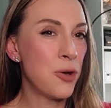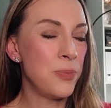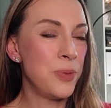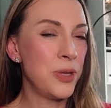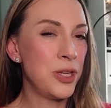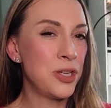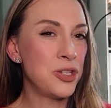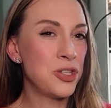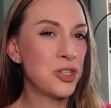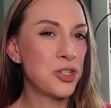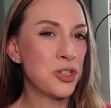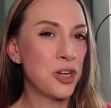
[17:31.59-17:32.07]

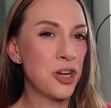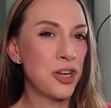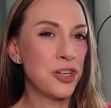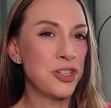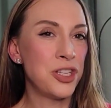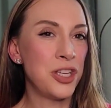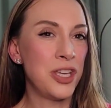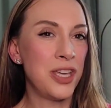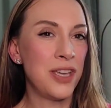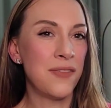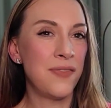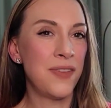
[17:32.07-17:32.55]
be sure
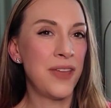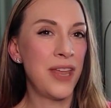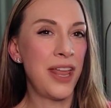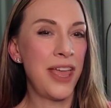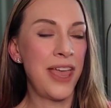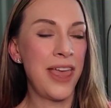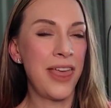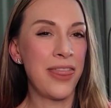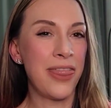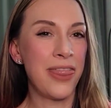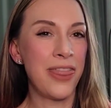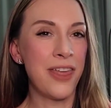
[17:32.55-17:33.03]
to give it
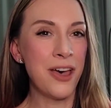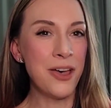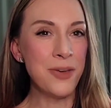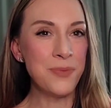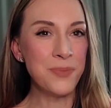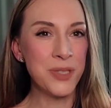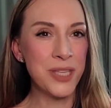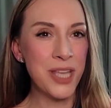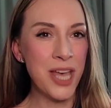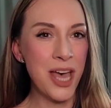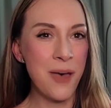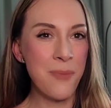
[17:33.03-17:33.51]
a
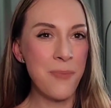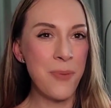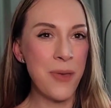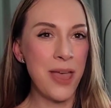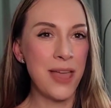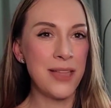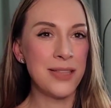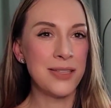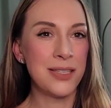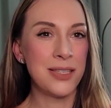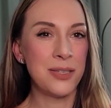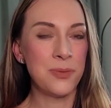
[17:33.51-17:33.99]
thumbs up
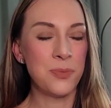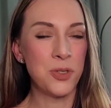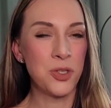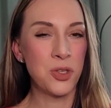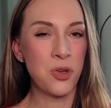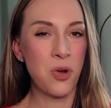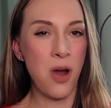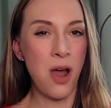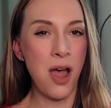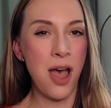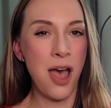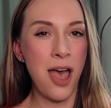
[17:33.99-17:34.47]
and
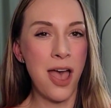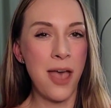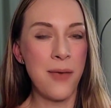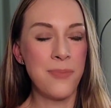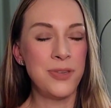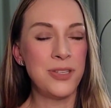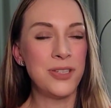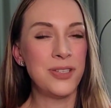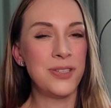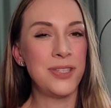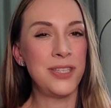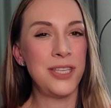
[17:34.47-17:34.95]
subscribe
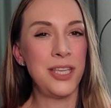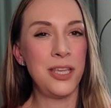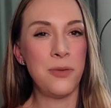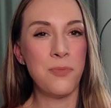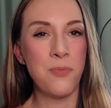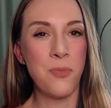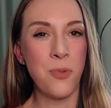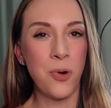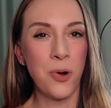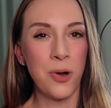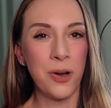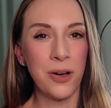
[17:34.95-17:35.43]
to see
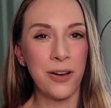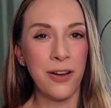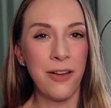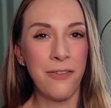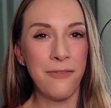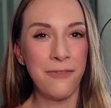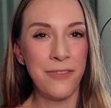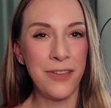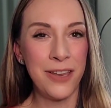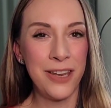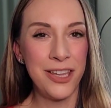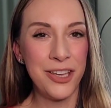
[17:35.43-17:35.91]
more
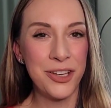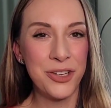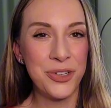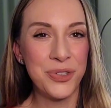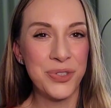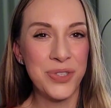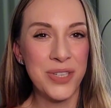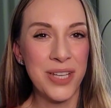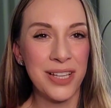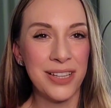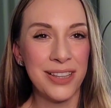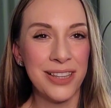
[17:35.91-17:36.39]

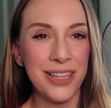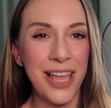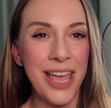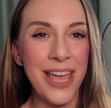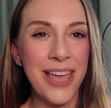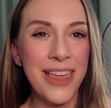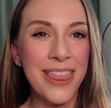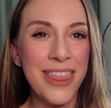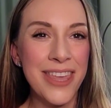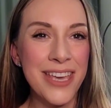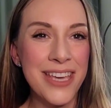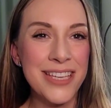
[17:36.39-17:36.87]
videos
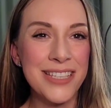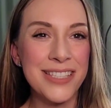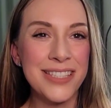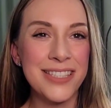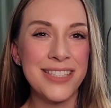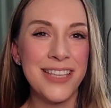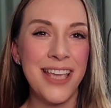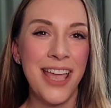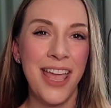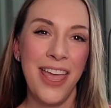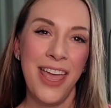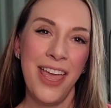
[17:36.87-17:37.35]
like this.